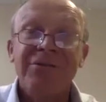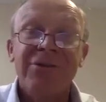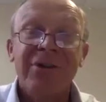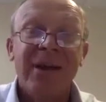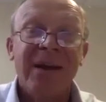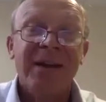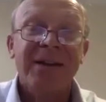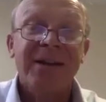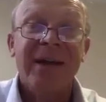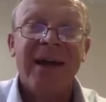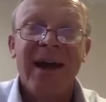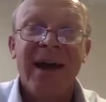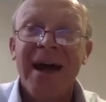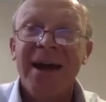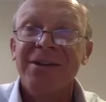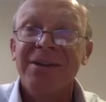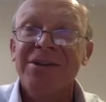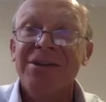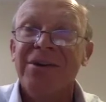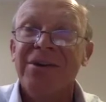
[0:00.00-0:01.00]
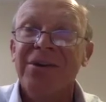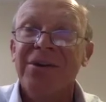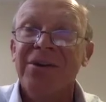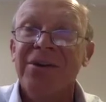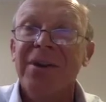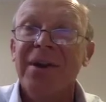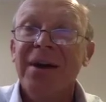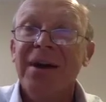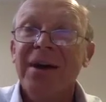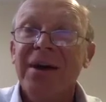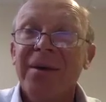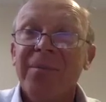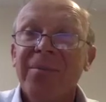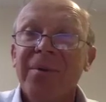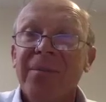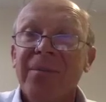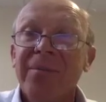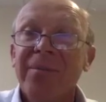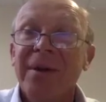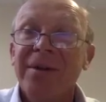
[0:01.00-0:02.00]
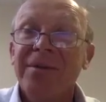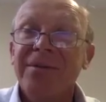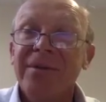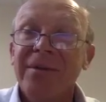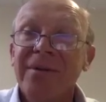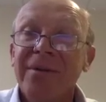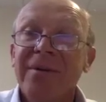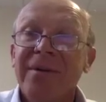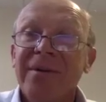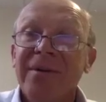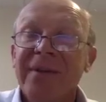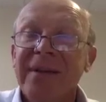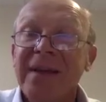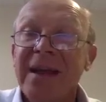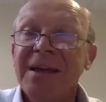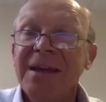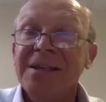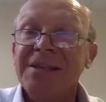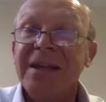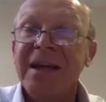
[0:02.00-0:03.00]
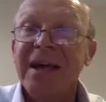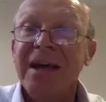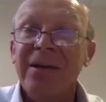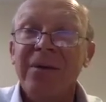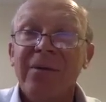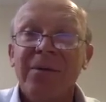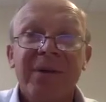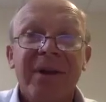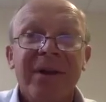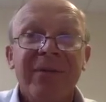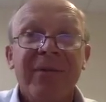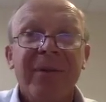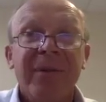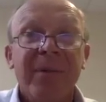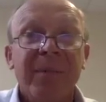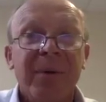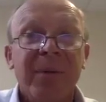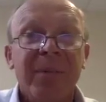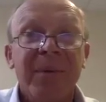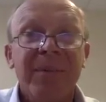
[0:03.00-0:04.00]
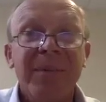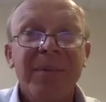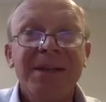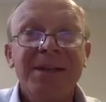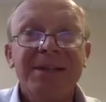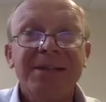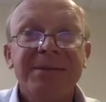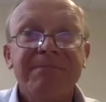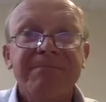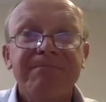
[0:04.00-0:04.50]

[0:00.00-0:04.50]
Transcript: get a hands-on problem and to look at the ACL or whatever the problem is.